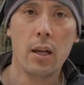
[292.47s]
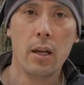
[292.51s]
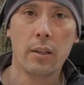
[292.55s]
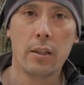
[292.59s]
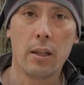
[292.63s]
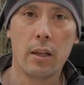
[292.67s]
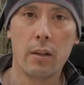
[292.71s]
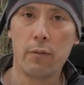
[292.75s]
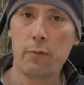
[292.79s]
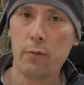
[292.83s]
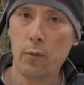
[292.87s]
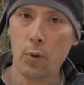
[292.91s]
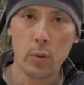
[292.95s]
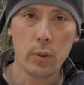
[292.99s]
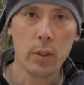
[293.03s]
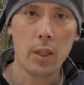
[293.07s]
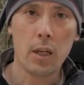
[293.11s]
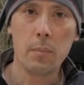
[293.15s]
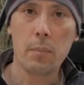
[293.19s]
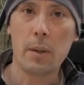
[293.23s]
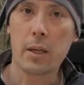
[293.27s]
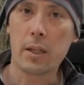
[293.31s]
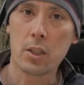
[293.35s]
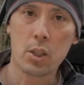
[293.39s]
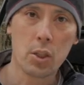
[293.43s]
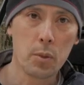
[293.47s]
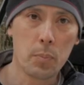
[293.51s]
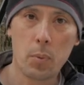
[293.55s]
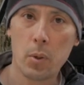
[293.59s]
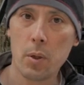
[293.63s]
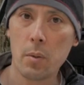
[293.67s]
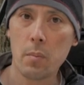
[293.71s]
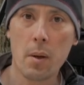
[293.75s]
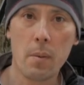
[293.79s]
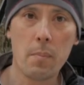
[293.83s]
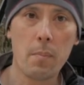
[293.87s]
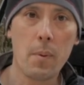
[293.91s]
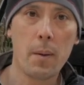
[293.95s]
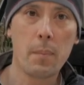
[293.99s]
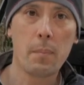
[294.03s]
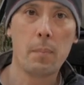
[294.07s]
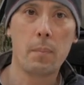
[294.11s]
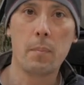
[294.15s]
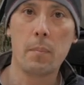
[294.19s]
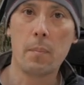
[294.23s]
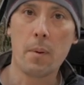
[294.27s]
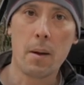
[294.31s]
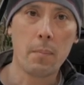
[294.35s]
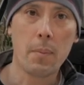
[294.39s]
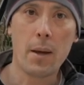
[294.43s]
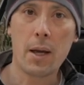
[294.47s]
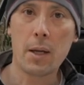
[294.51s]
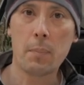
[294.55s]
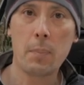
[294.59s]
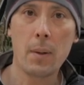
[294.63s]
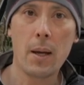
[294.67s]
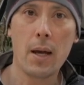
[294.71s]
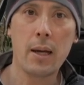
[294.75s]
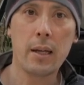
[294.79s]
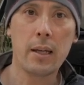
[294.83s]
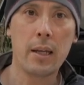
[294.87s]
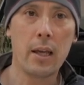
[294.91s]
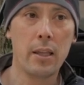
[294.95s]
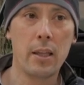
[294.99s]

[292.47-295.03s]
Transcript: They fold up. I can just put in my backpack.